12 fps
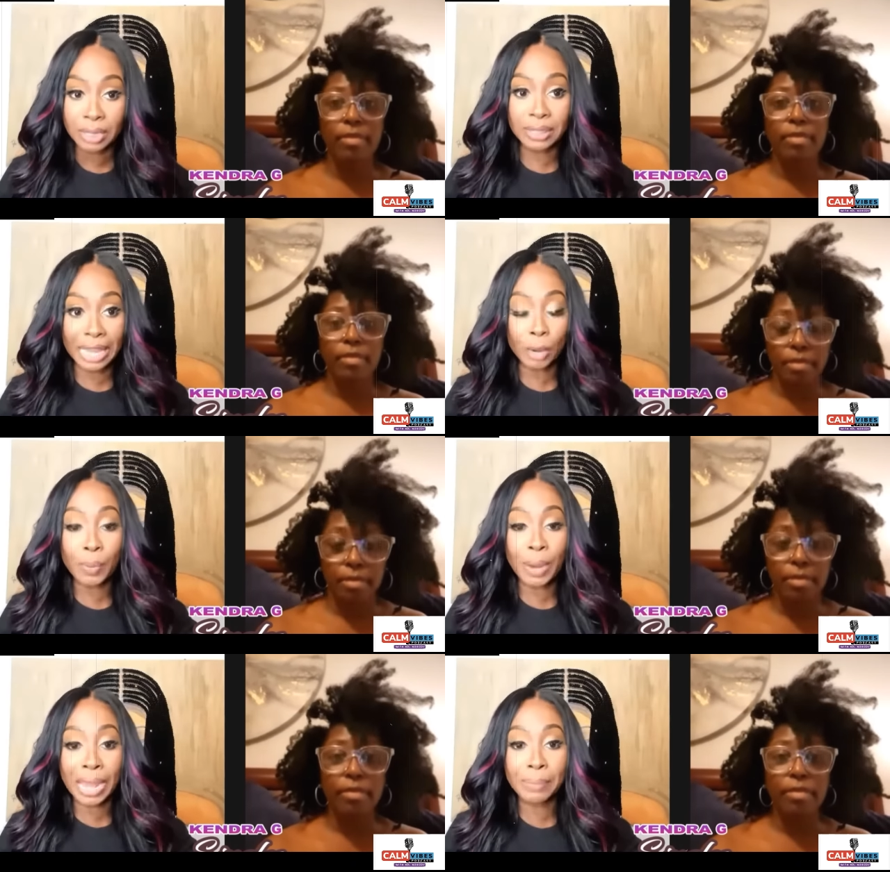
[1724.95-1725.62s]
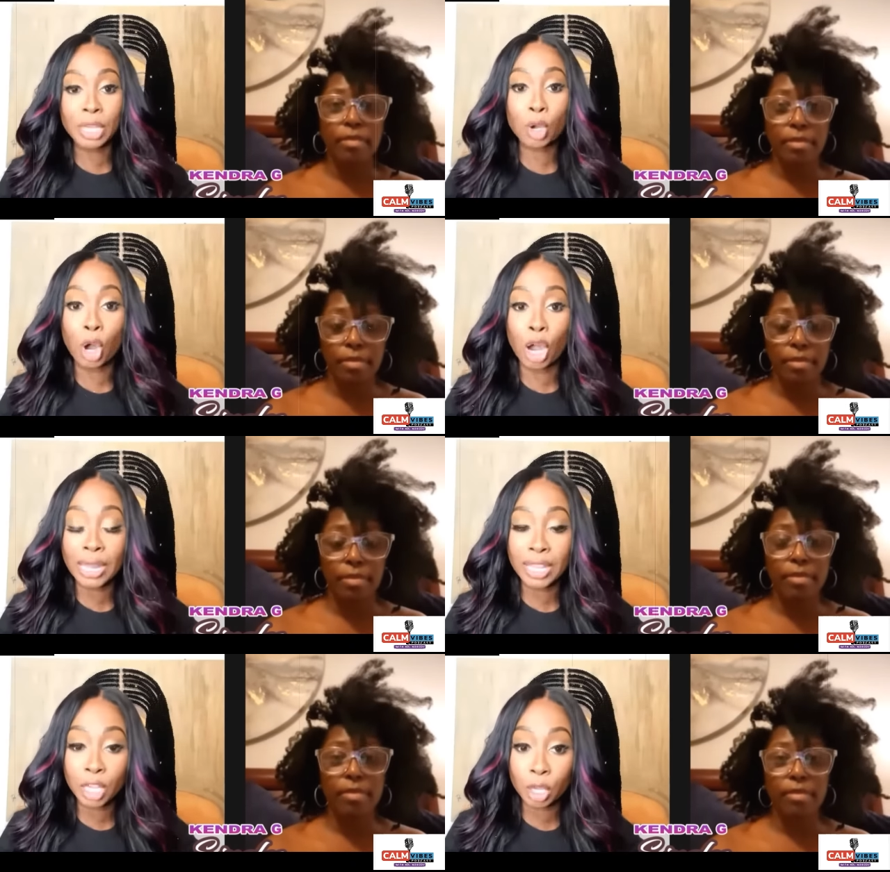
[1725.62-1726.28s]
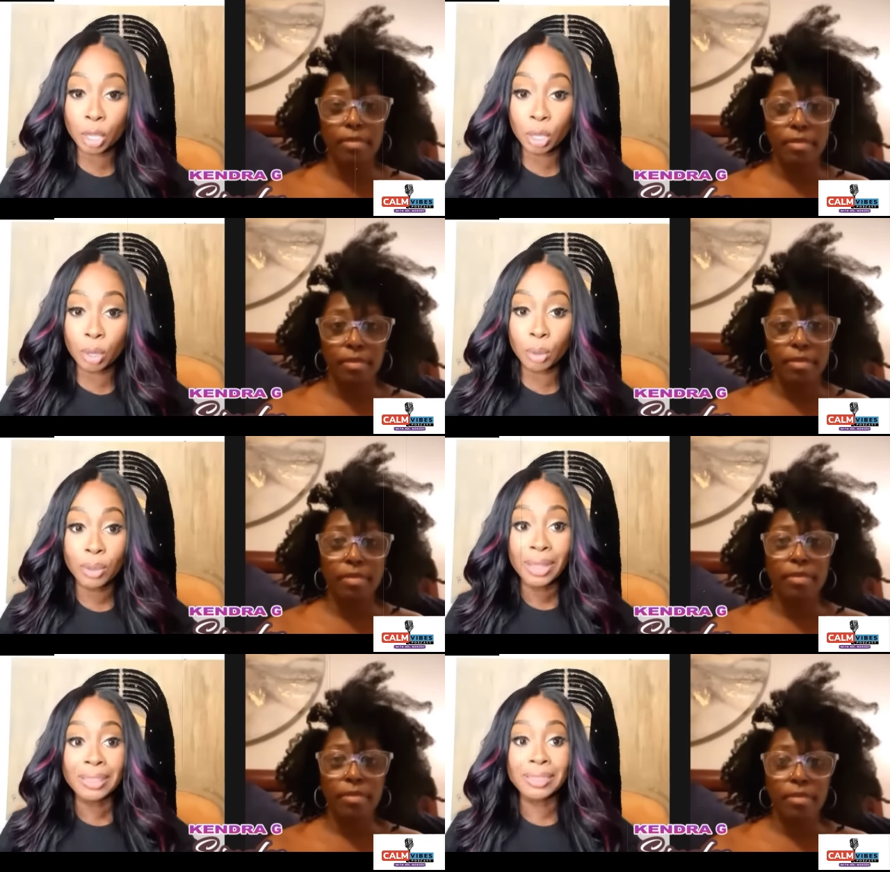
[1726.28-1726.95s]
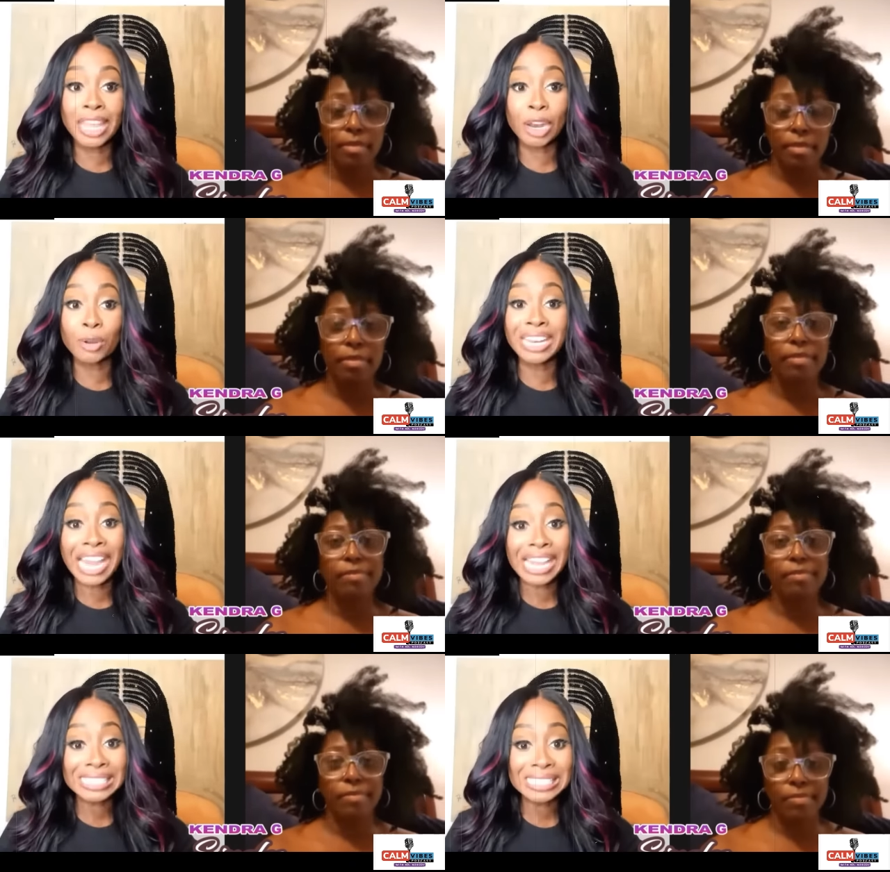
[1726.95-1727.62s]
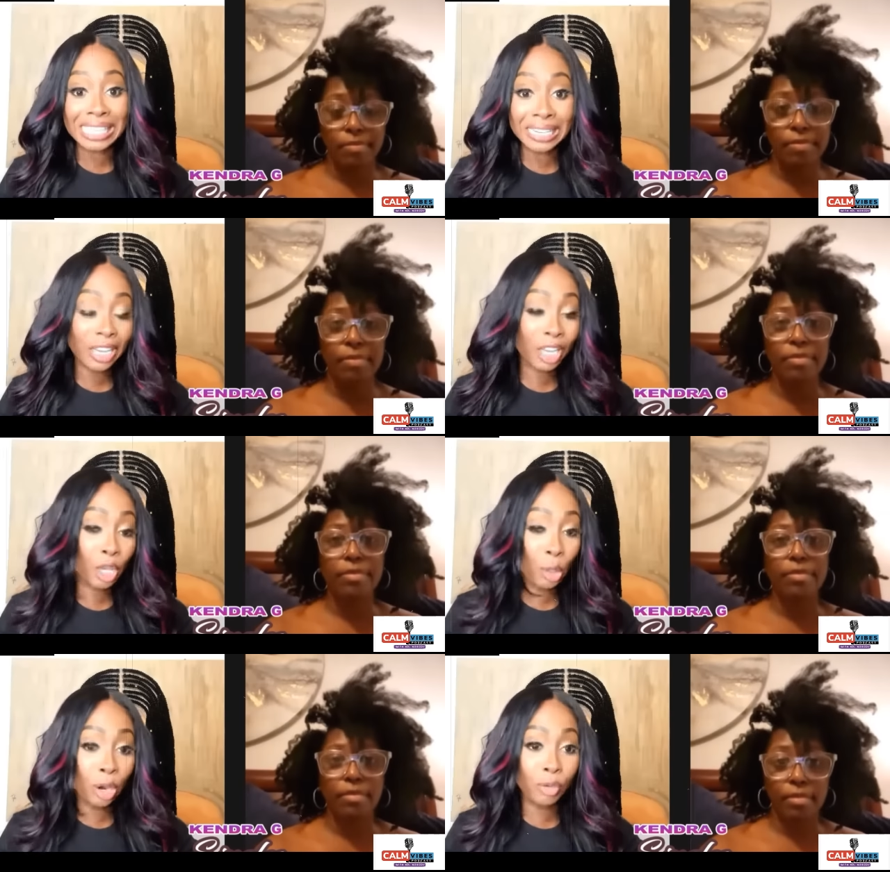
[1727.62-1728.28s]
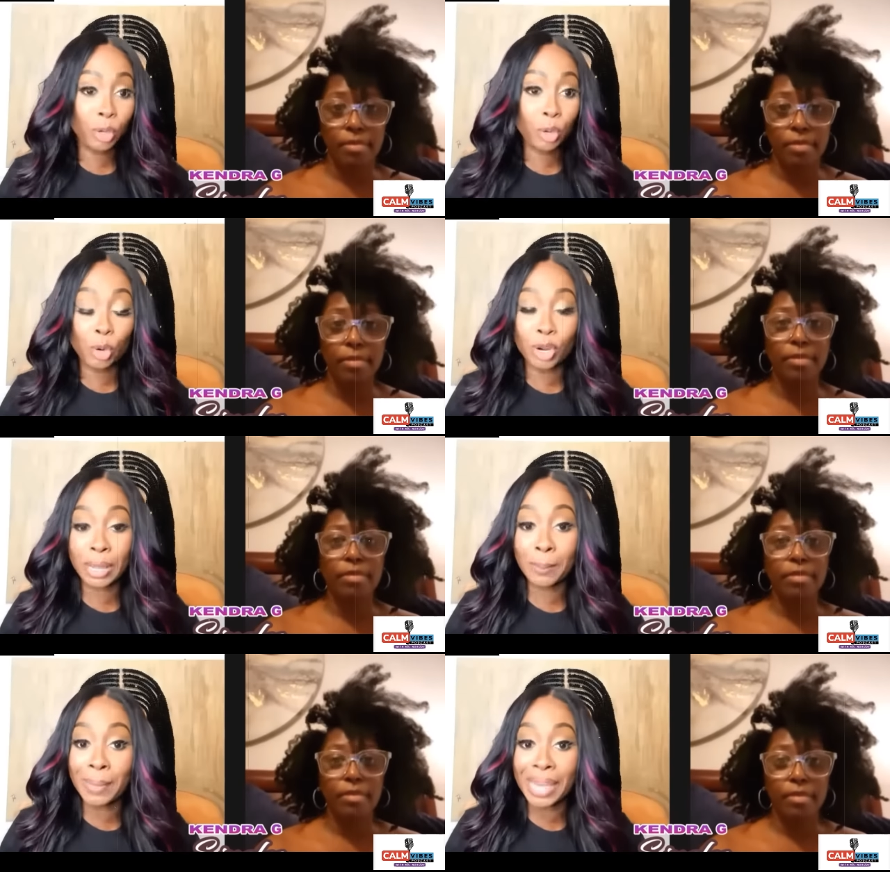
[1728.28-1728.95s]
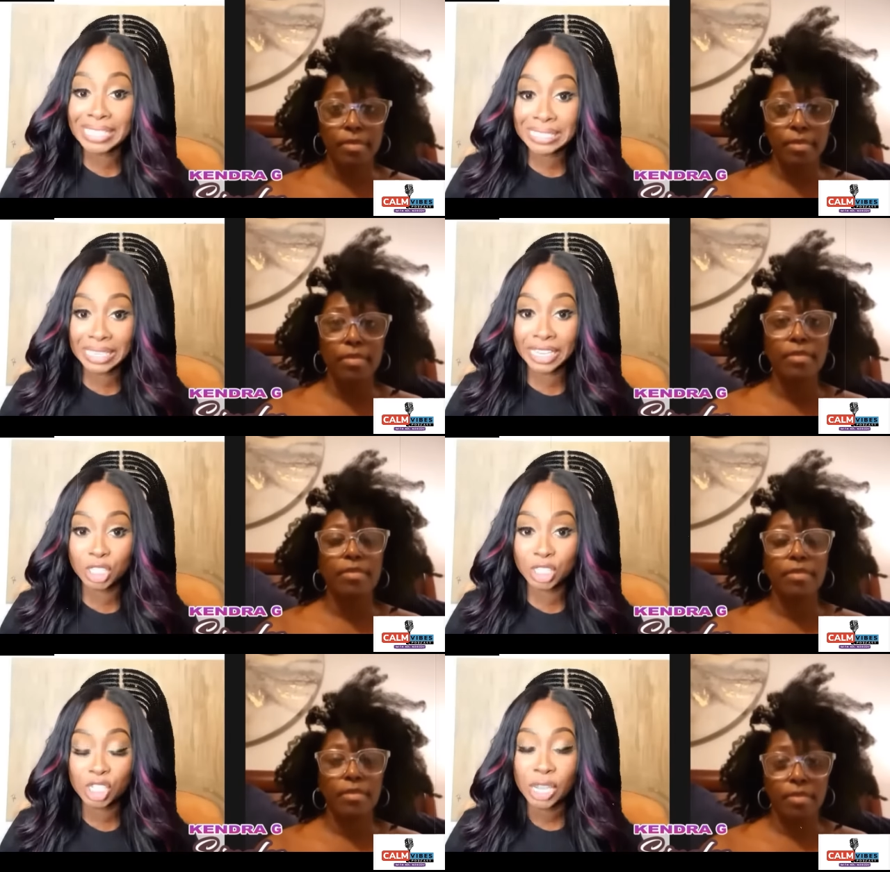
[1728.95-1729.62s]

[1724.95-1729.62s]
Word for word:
Speaker 1: that are probably calling you, that are not sending you a recorded message,